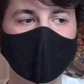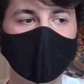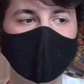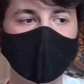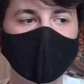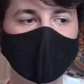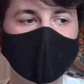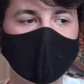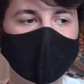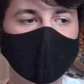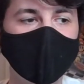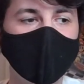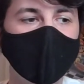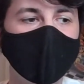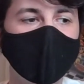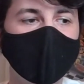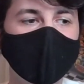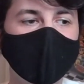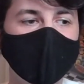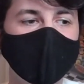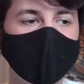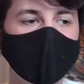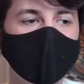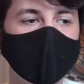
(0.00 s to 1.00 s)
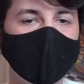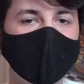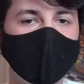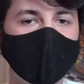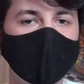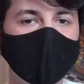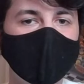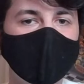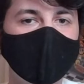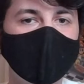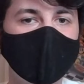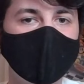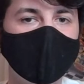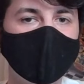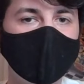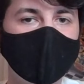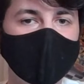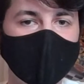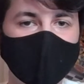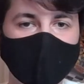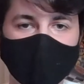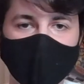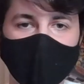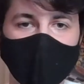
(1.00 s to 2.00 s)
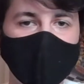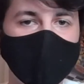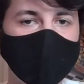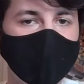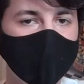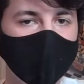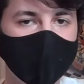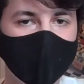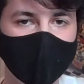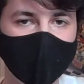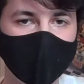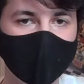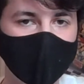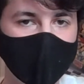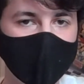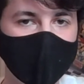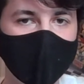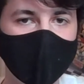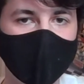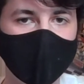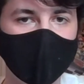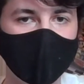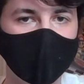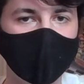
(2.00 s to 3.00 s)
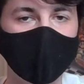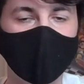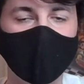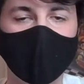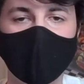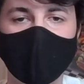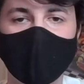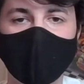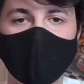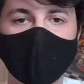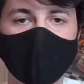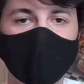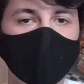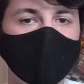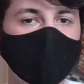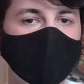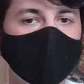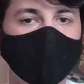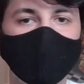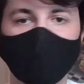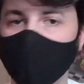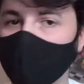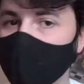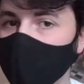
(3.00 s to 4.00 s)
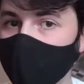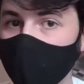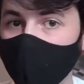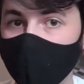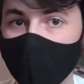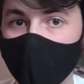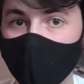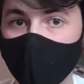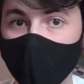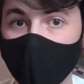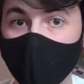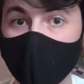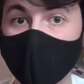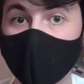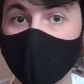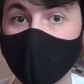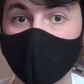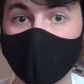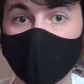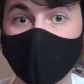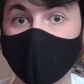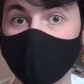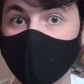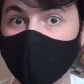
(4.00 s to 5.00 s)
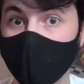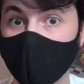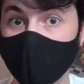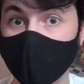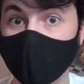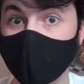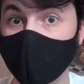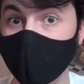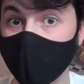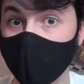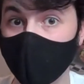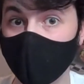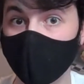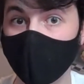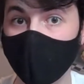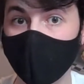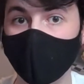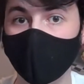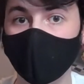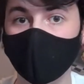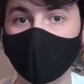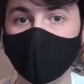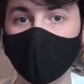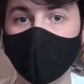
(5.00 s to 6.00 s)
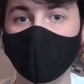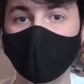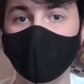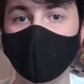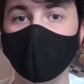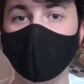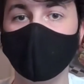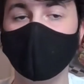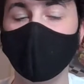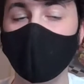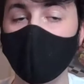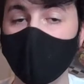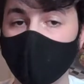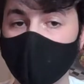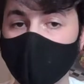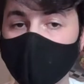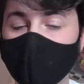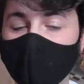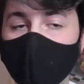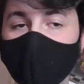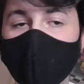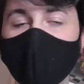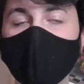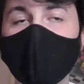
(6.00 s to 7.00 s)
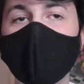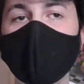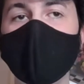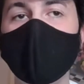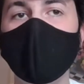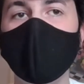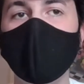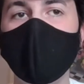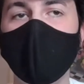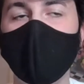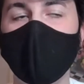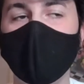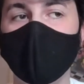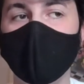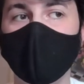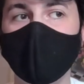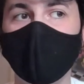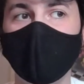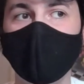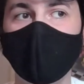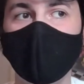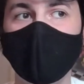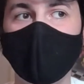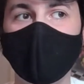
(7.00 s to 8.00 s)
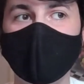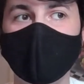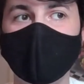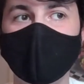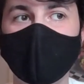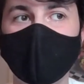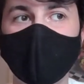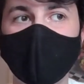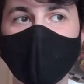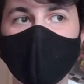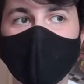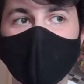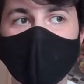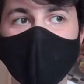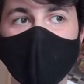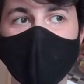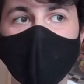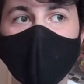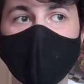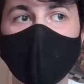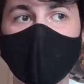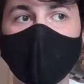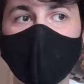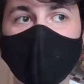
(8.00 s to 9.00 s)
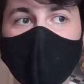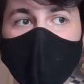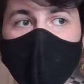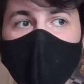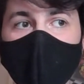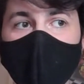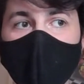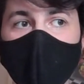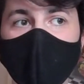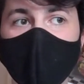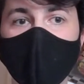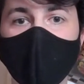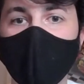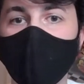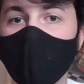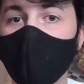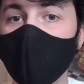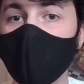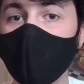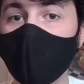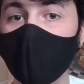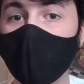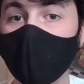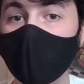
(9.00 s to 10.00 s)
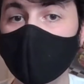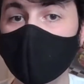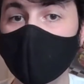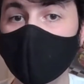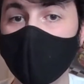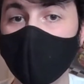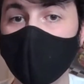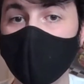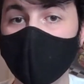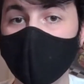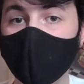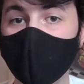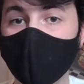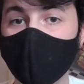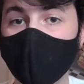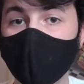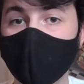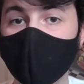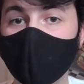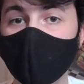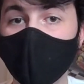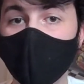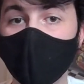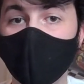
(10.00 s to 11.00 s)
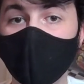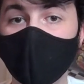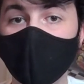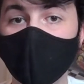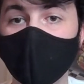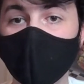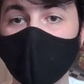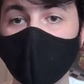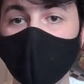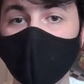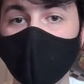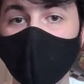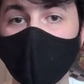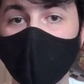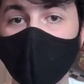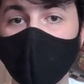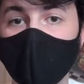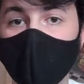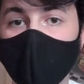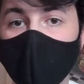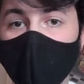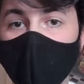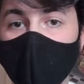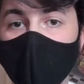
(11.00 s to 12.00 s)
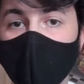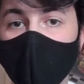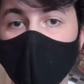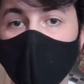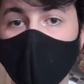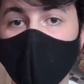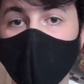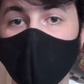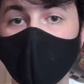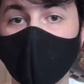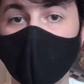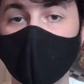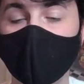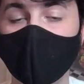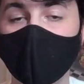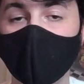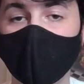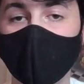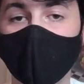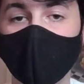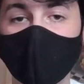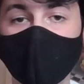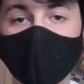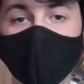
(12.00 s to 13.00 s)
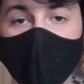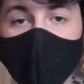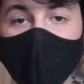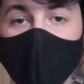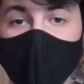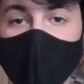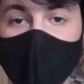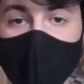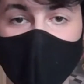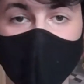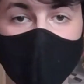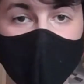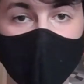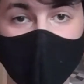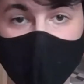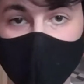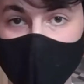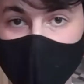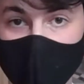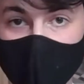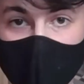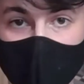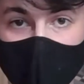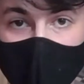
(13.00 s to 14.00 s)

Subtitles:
started to design or build anything, I looked around the internet, tried to see what other people had done first. And one thing I had seen is that no one else had done a cosplay with the